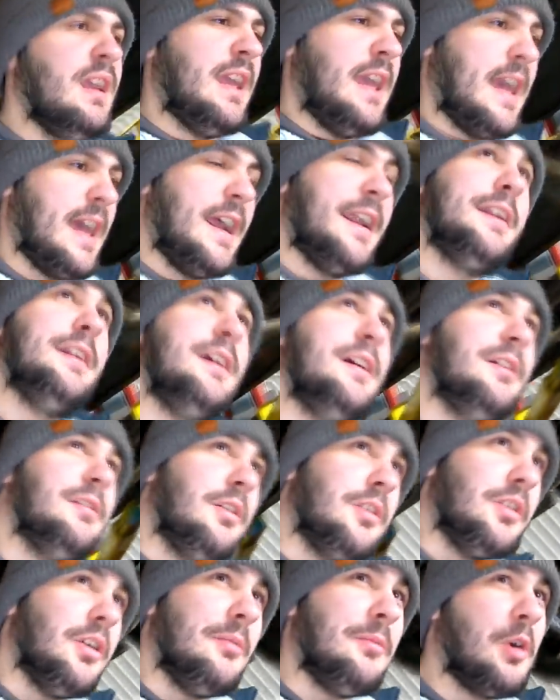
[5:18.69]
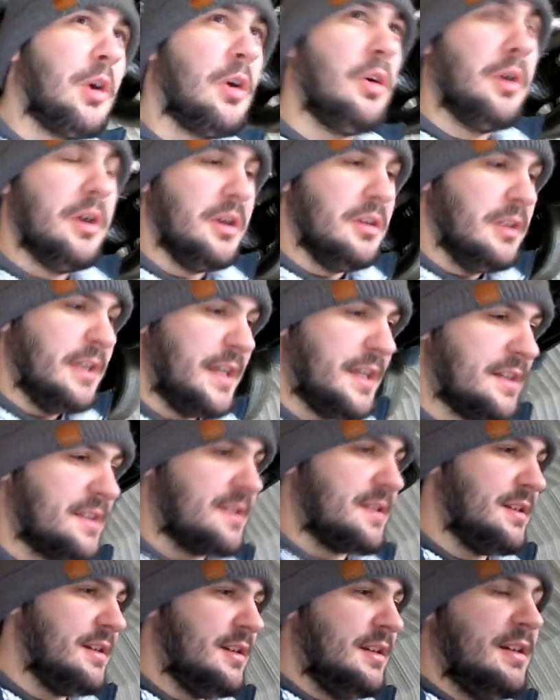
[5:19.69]
And no more oil leaks.
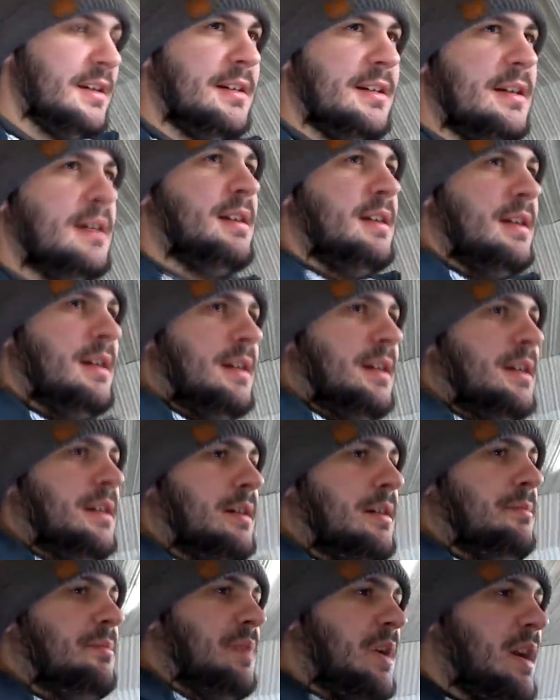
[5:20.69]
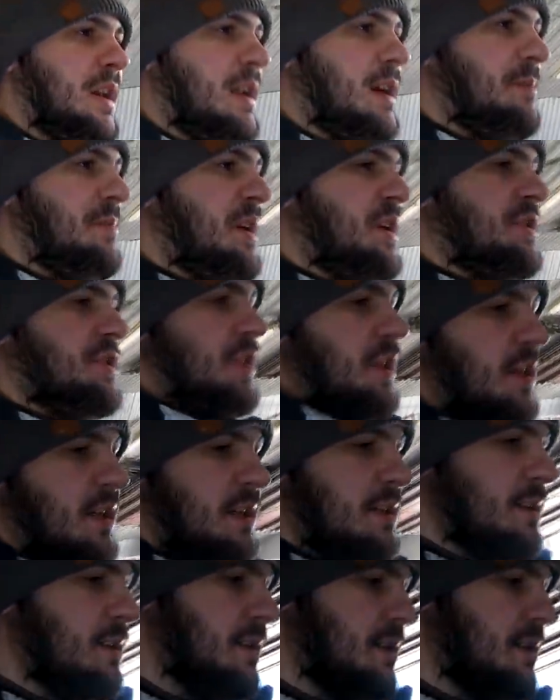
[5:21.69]
But I bet you